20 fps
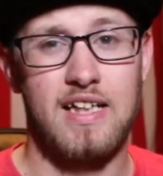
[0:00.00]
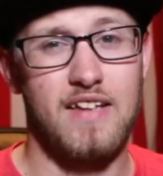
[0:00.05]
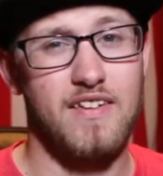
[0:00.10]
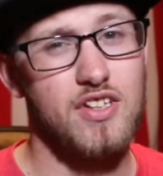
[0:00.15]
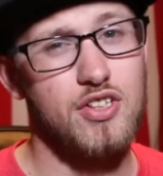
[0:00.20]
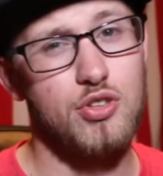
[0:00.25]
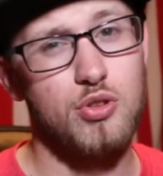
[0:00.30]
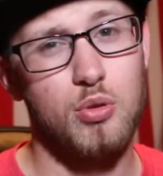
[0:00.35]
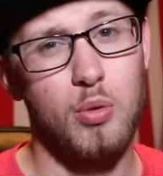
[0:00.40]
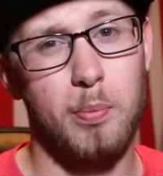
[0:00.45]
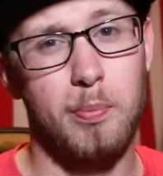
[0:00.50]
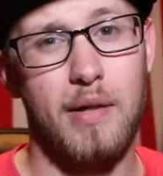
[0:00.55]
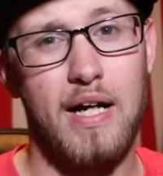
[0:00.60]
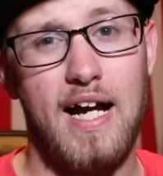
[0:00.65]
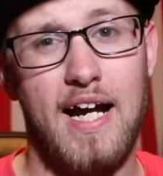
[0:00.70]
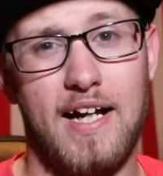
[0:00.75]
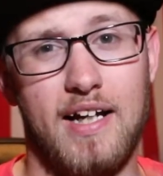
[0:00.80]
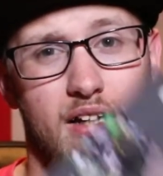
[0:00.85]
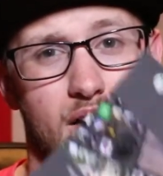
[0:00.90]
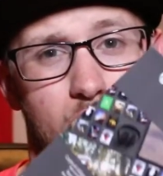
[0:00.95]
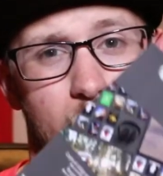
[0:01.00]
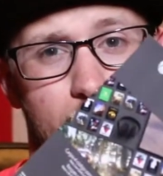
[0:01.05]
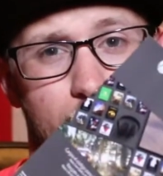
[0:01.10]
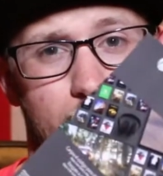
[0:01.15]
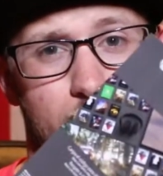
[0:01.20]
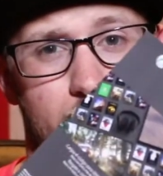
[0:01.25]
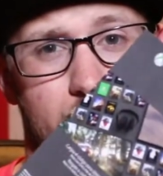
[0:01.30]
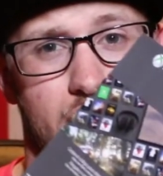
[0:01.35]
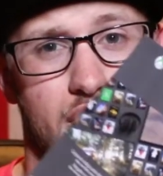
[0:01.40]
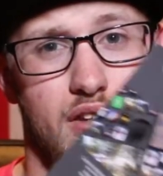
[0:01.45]
Now this little pack
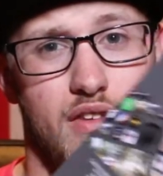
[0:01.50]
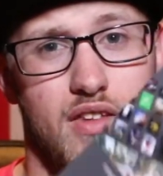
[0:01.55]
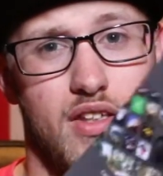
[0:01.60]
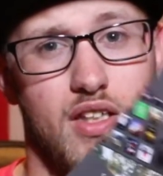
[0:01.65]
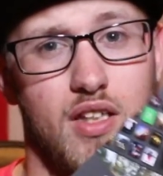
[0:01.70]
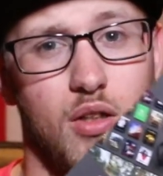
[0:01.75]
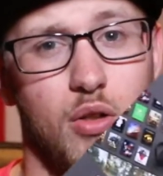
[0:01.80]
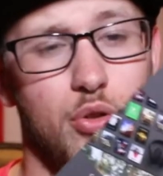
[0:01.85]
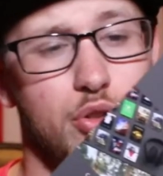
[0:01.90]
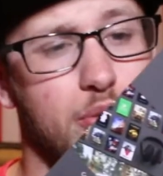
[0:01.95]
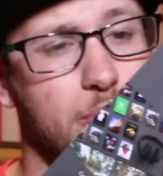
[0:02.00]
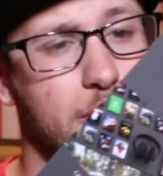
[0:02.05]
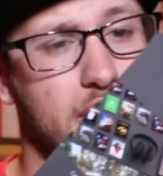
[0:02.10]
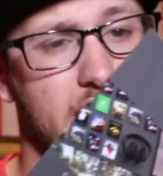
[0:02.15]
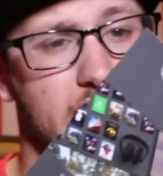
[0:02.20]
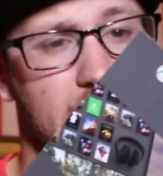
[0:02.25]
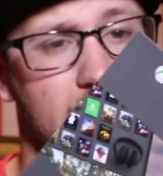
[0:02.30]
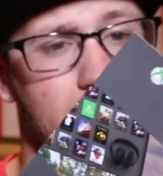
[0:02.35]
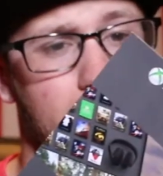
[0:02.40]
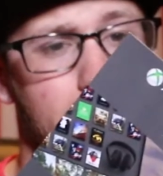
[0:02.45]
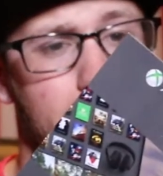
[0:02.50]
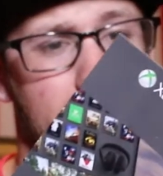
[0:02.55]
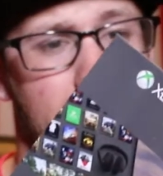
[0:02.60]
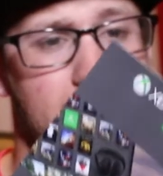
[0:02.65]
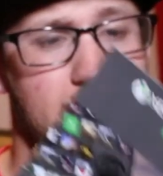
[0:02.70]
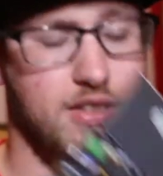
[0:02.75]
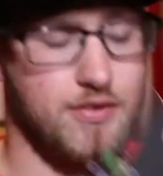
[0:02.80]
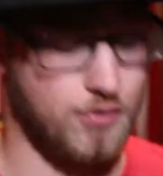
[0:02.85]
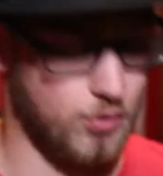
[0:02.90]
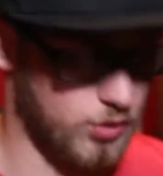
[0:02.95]
comes with the Ultimate Game
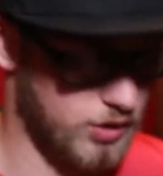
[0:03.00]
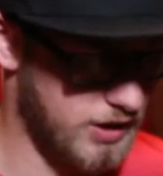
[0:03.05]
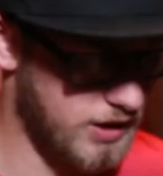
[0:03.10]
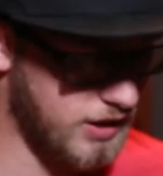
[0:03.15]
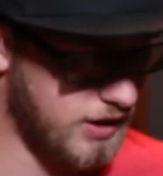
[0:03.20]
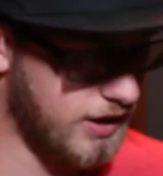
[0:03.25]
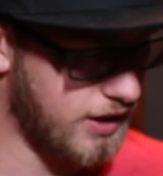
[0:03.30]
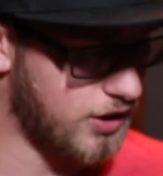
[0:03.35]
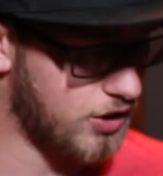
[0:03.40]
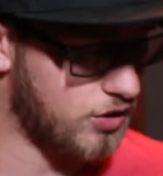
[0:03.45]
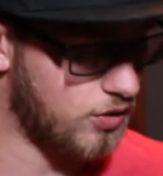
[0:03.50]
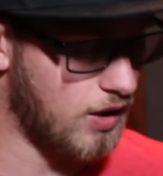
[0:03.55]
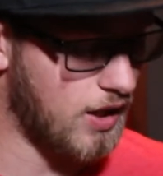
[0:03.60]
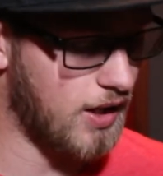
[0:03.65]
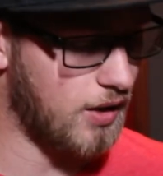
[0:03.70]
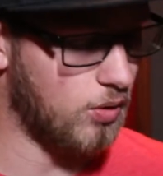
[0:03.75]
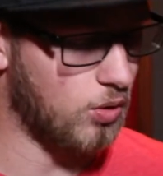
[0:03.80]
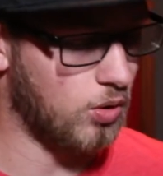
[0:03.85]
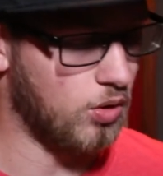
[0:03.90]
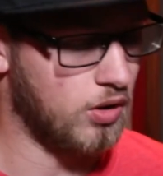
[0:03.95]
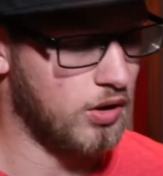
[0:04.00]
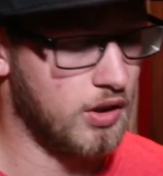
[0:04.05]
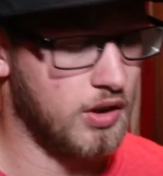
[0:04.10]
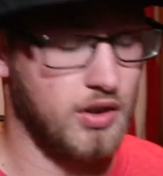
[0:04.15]
Pass 14-day trial,